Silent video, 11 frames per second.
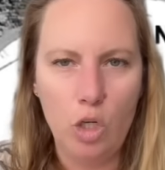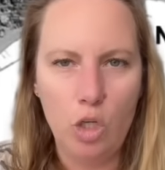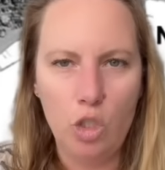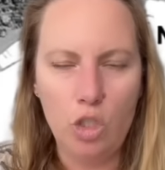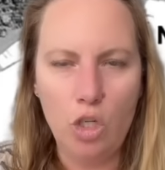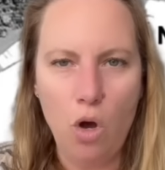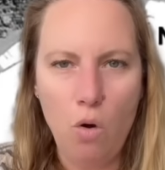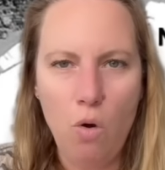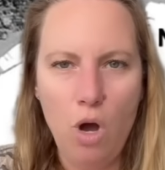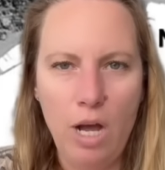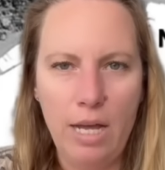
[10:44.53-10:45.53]

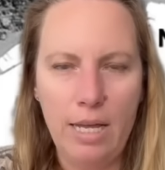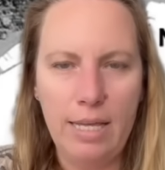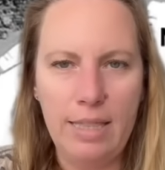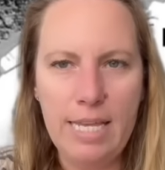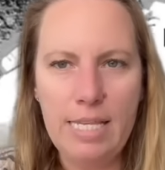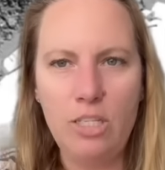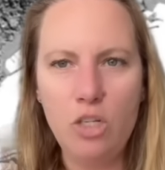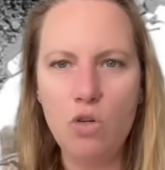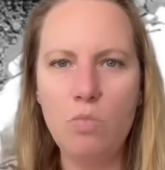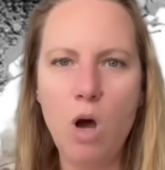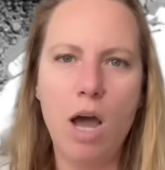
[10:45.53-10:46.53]
So this
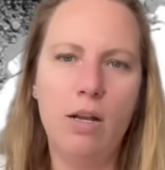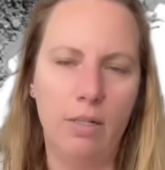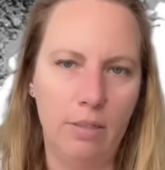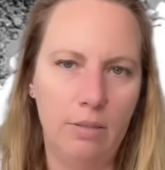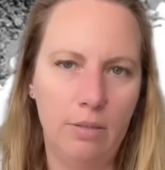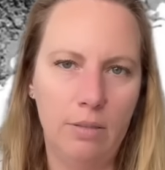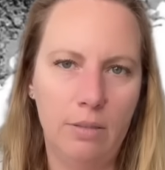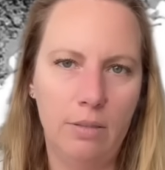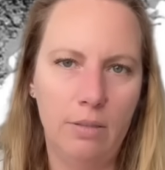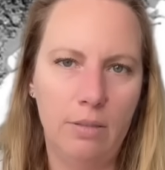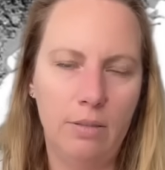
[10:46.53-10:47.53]
new model
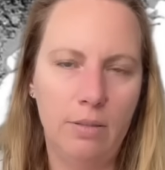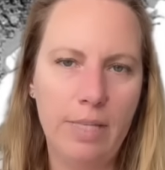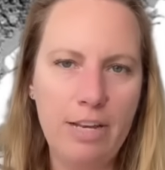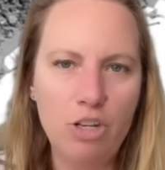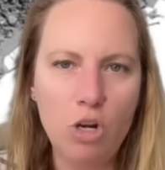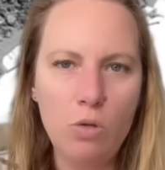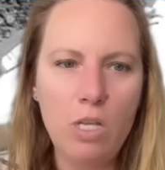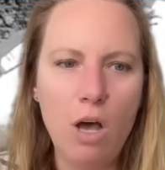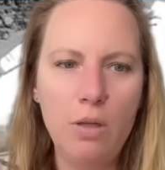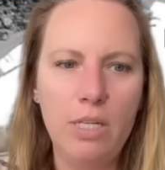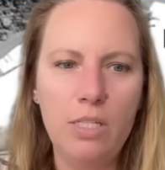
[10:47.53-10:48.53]
that shows
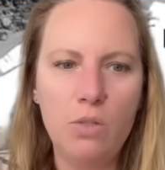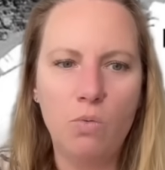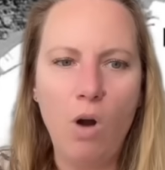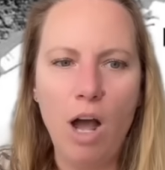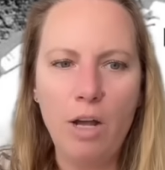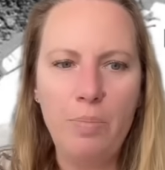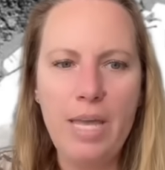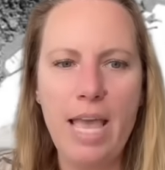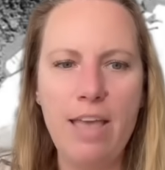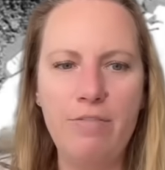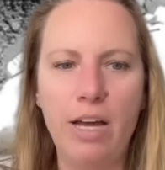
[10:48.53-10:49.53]
how these rocks
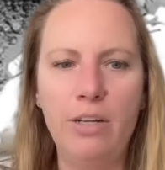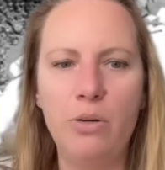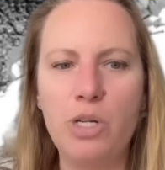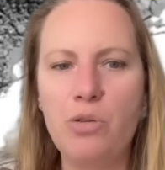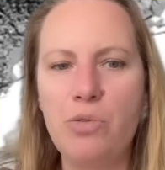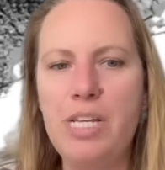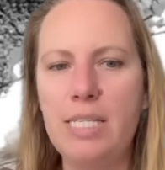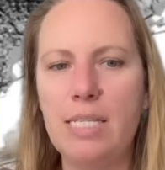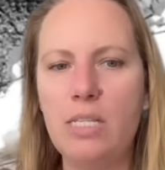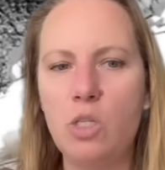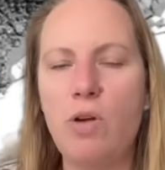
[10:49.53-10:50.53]
behave under
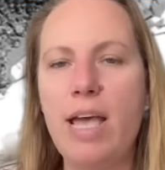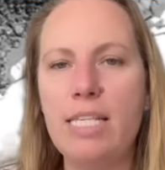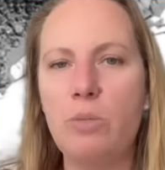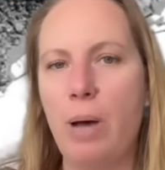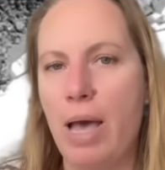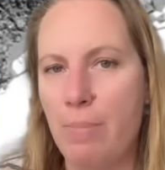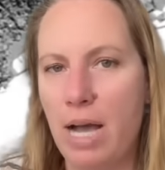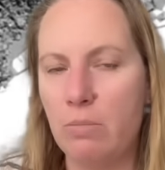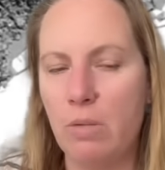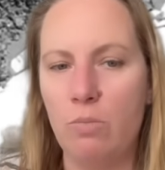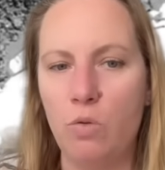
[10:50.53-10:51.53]
increased stress by
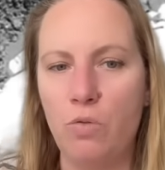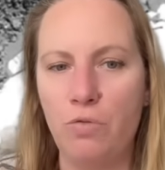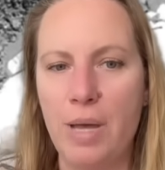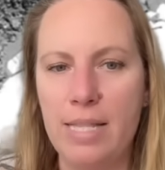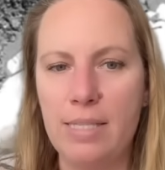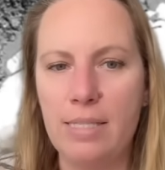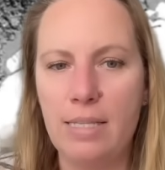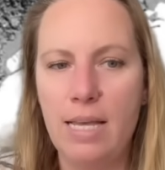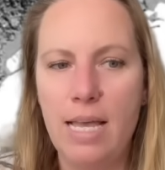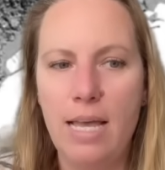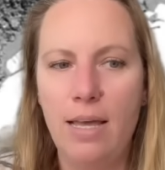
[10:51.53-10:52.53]
magma movements,
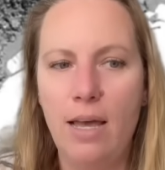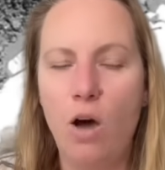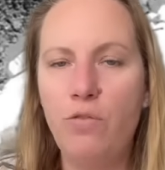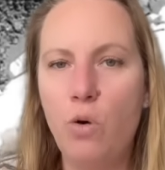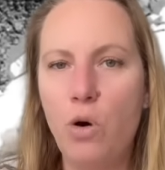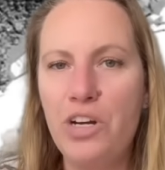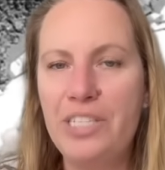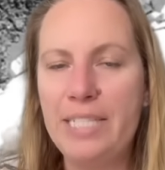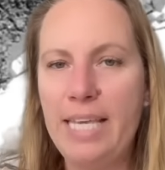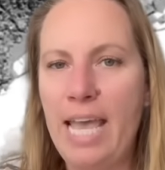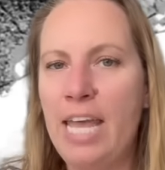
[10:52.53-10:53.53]
of
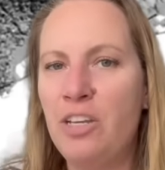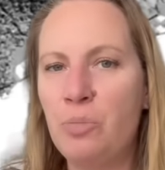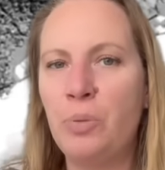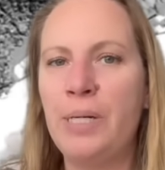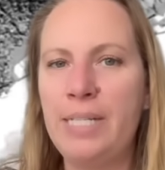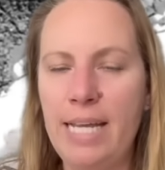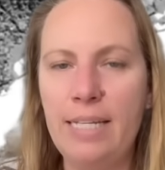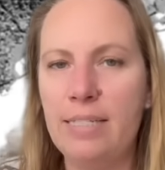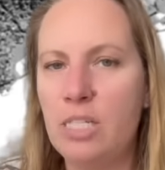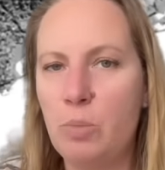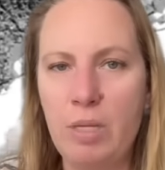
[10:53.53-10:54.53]
course, can't
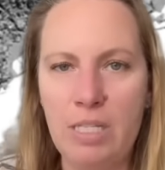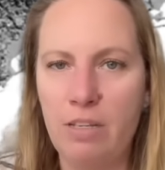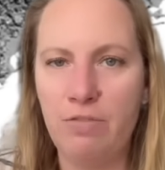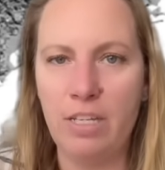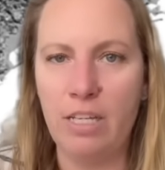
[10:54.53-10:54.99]
predict a specific